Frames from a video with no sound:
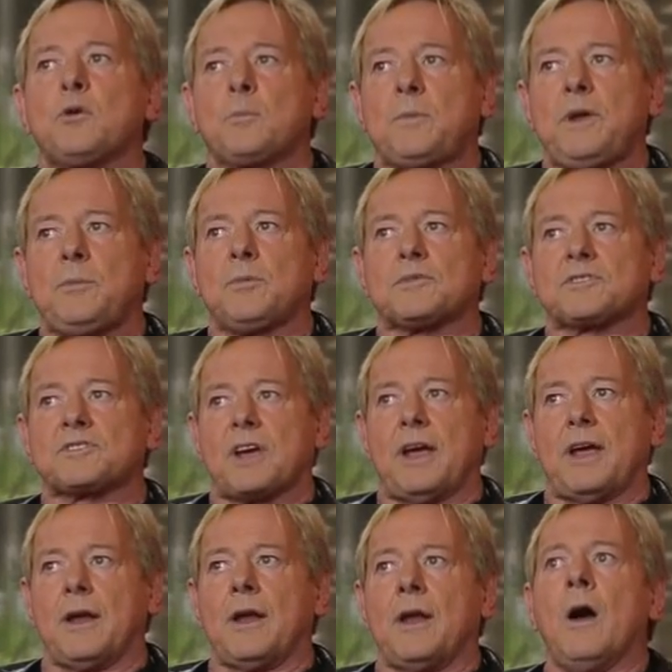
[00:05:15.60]
people
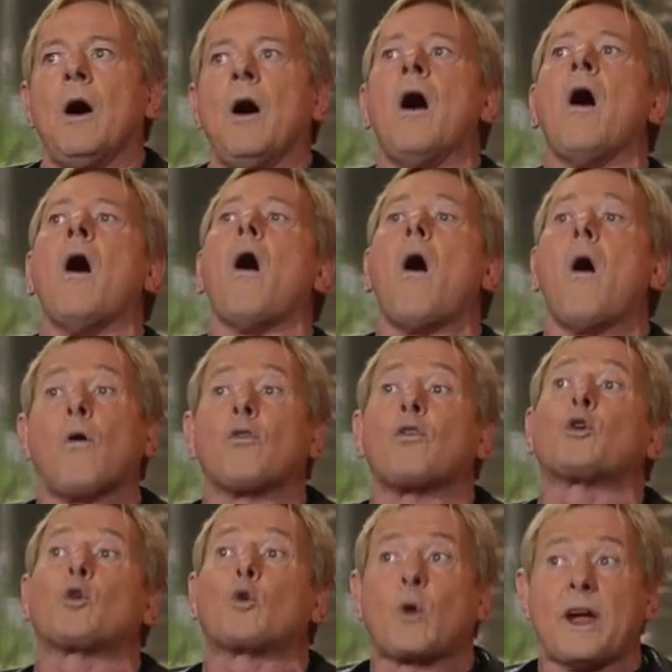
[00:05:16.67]
saying all
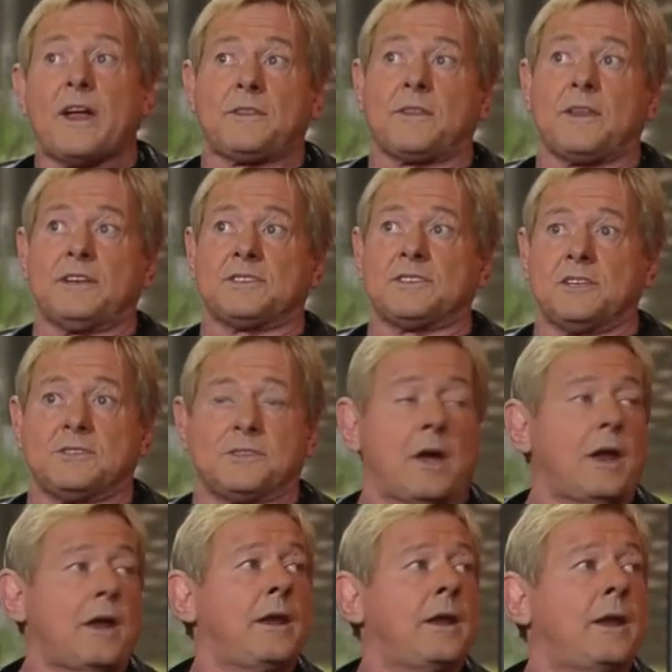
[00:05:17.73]
the great things he's
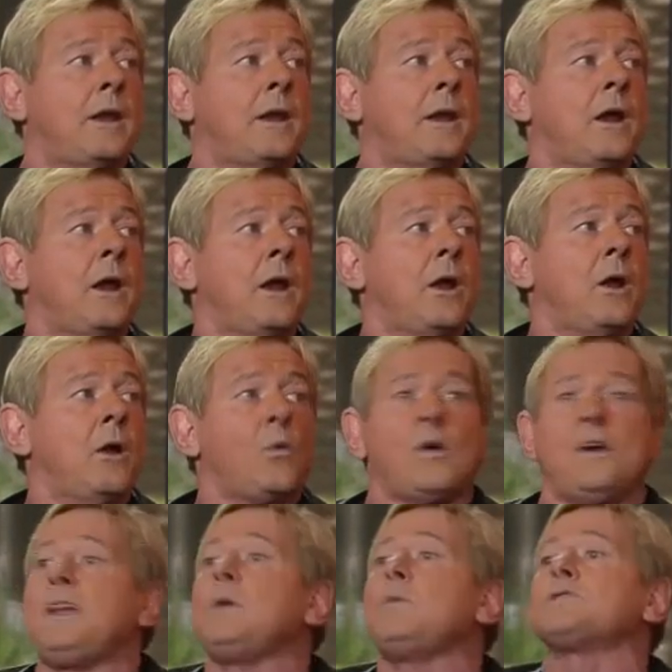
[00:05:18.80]
done.
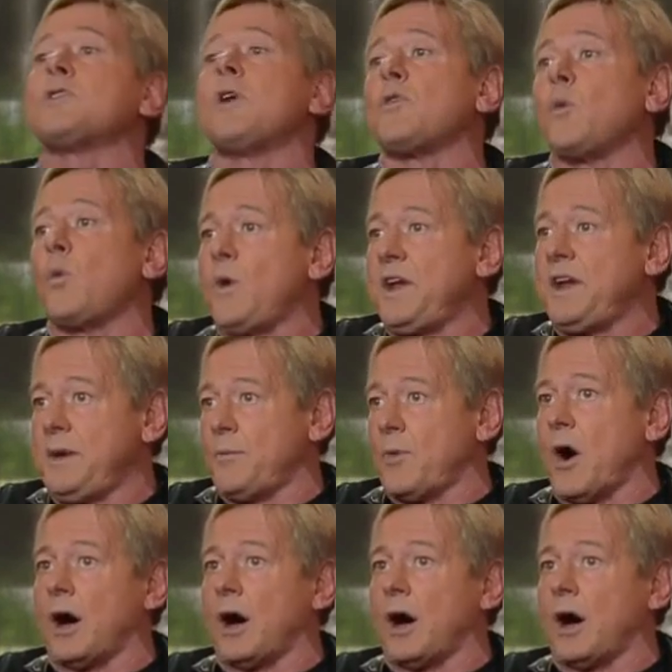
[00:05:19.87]
When he was on the Wheatie